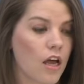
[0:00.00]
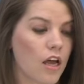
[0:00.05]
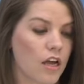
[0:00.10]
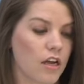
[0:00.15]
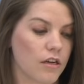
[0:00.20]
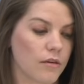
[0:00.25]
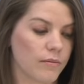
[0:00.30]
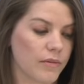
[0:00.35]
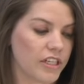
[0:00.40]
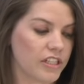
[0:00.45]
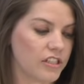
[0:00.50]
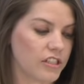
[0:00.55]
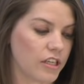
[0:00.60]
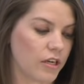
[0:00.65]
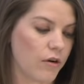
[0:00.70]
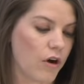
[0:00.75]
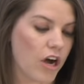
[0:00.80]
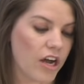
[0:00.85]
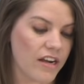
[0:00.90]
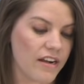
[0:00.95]
And
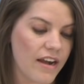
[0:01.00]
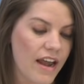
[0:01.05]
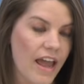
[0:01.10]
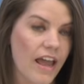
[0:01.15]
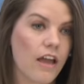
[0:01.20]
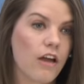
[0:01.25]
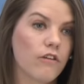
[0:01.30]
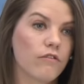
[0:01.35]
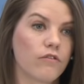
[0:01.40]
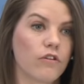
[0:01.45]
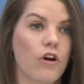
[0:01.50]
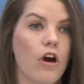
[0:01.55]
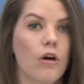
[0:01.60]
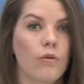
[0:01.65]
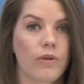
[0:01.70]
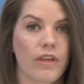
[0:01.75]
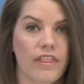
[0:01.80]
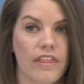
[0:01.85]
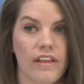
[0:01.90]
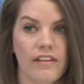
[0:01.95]
so on net
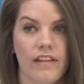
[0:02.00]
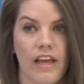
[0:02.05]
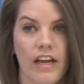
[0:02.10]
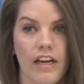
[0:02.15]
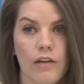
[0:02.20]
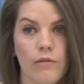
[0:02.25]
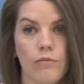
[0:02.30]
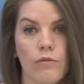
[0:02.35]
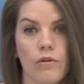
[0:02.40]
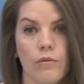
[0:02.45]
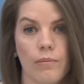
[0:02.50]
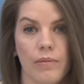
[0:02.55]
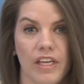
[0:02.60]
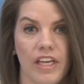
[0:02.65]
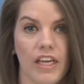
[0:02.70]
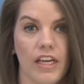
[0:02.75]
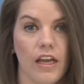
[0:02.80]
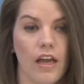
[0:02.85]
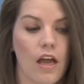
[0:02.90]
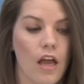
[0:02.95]
overall, we think that it will
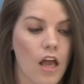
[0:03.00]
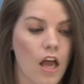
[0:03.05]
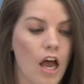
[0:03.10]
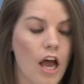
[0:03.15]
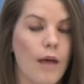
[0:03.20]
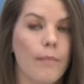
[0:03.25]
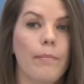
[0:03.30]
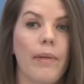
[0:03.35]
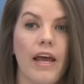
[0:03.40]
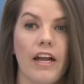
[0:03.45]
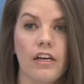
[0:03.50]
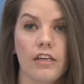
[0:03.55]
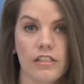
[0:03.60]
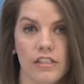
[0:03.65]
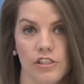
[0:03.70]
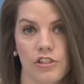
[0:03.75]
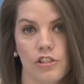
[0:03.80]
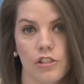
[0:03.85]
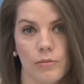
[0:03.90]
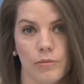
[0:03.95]
be a better
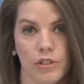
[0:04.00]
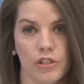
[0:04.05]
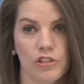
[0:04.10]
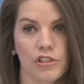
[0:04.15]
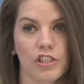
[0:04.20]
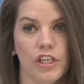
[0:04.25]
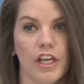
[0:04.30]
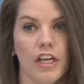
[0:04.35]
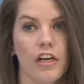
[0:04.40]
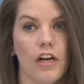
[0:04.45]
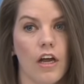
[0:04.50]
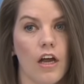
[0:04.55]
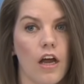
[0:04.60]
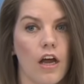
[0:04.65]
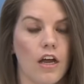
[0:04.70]
distribution,